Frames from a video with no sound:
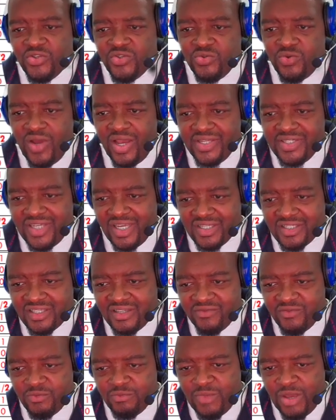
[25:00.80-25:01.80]
So I just
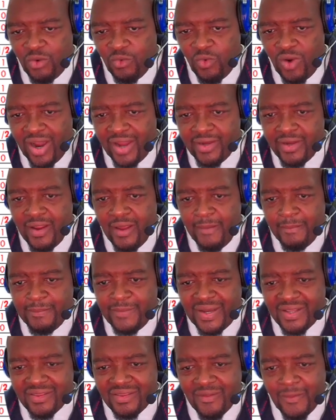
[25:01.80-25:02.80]
give him a 1.
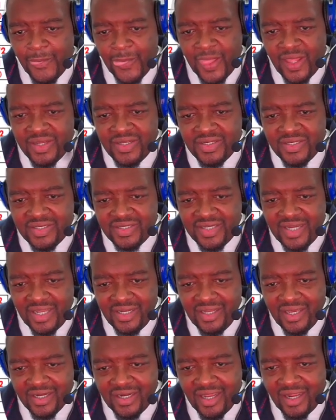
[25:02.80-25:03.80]
But
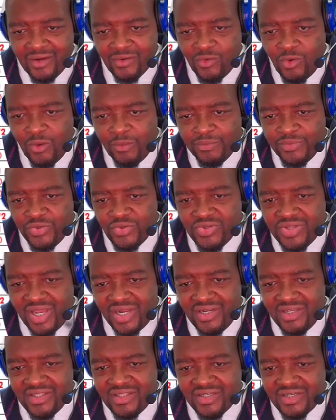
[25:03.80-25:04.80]
general computer
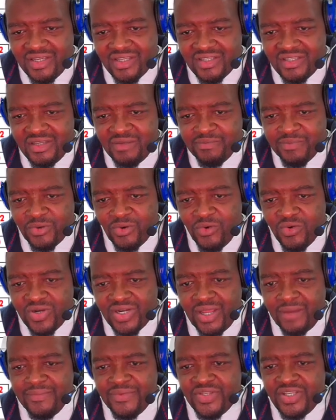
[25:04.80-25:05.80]
literacy
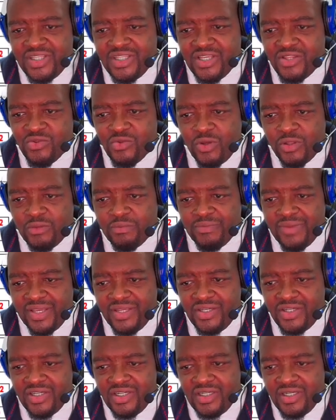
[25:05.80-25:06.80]
programs, he did not
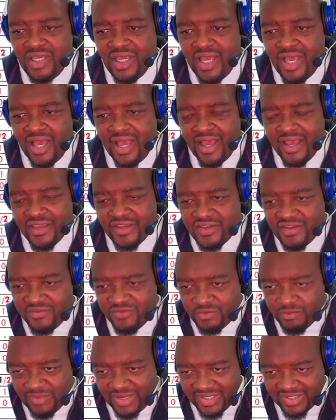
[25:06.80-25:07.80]
mention. I
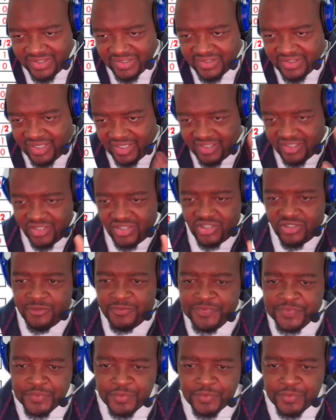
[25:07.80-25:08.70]
give him a zilch.